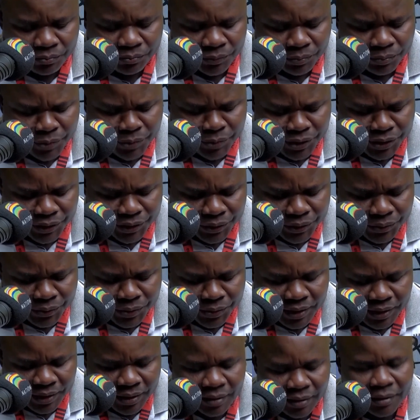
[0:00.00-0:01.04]

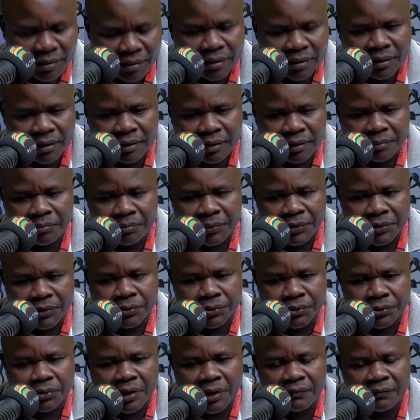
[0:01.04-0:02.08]
mentioned, I think it's
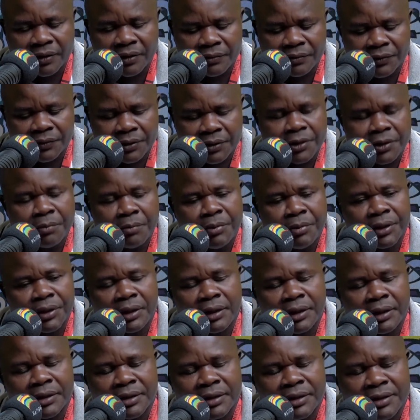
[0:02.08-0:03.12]
also covered even in the bill
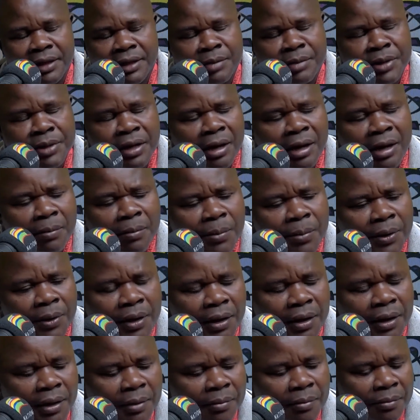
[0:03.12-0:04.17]
that is coming up,
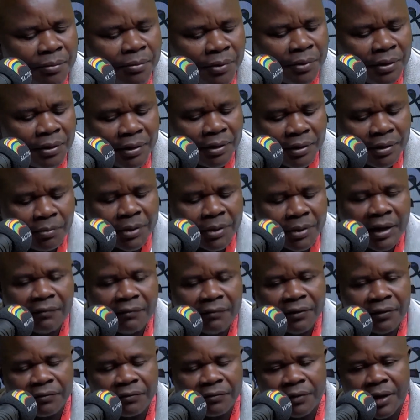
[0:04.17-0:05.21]
the bill I've
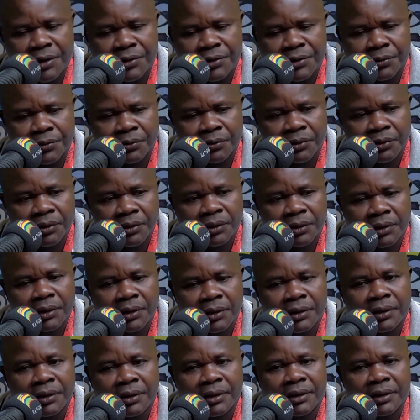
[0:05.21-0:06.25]
referred to,
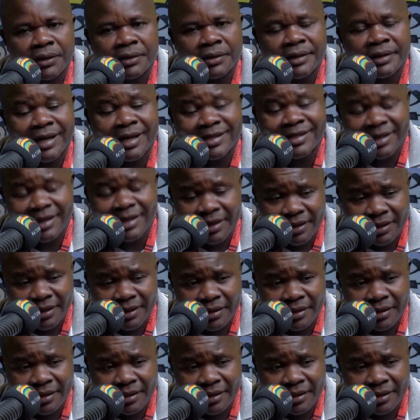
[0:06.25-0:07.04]
is just like the